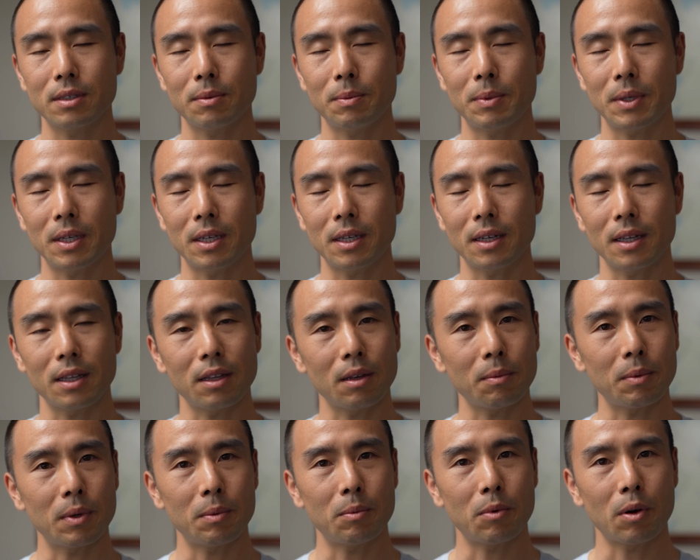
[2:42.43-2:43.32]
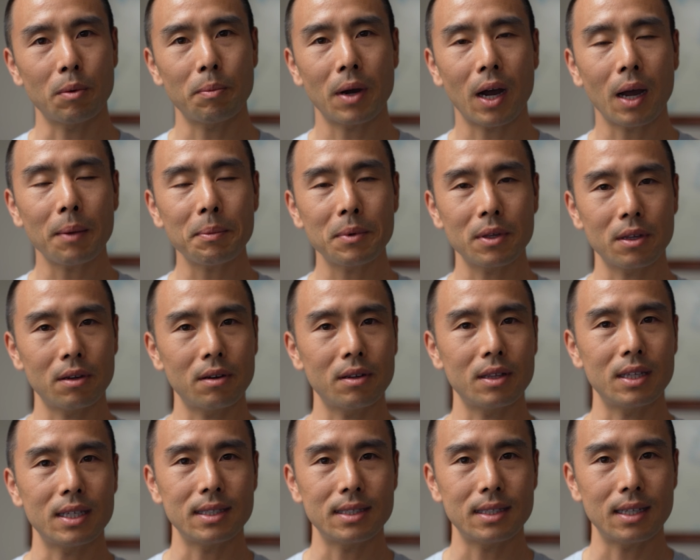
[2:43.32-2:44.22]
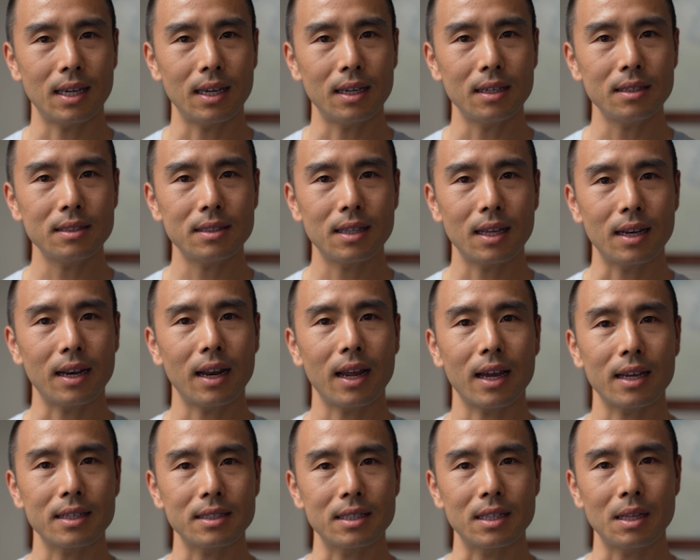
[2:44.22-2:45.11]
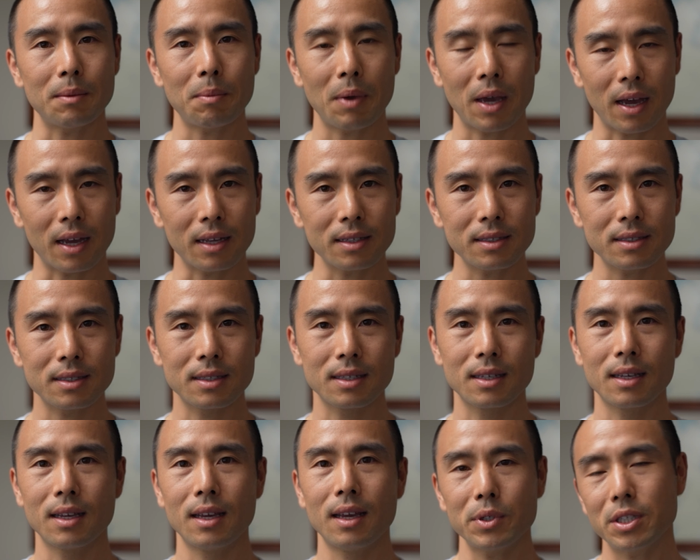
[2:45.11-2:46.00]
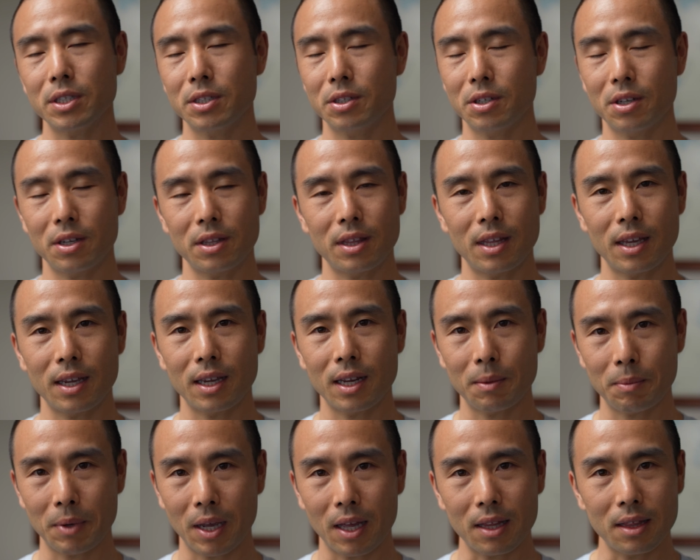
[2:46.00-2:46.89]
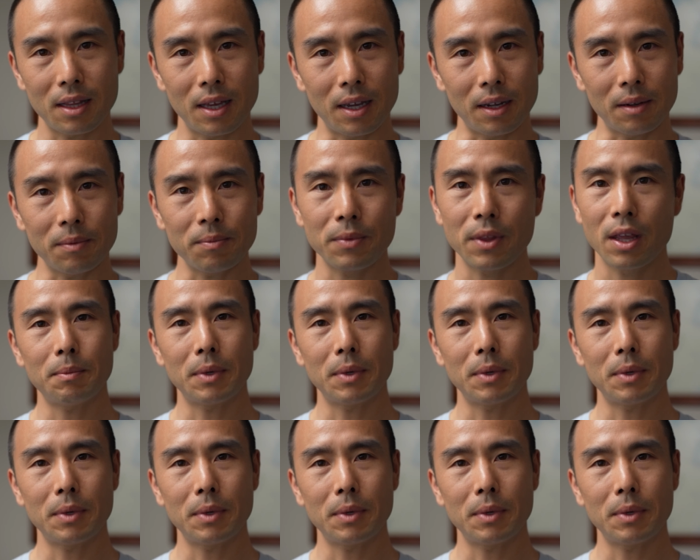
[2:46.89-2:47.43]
to be a little bit more popular these days than it has in the past, which is a good thing and a bad thing